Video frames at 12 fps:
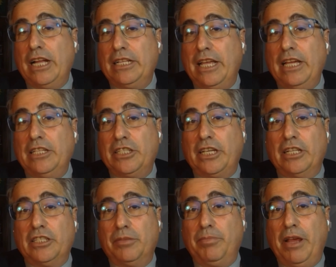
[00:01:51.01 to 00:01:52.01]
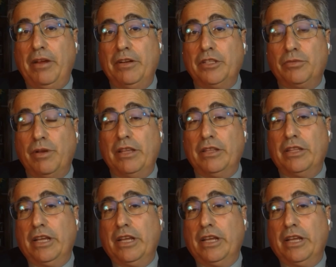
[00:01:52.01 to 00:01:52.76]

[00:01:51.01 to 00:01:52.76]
case against the parents rather than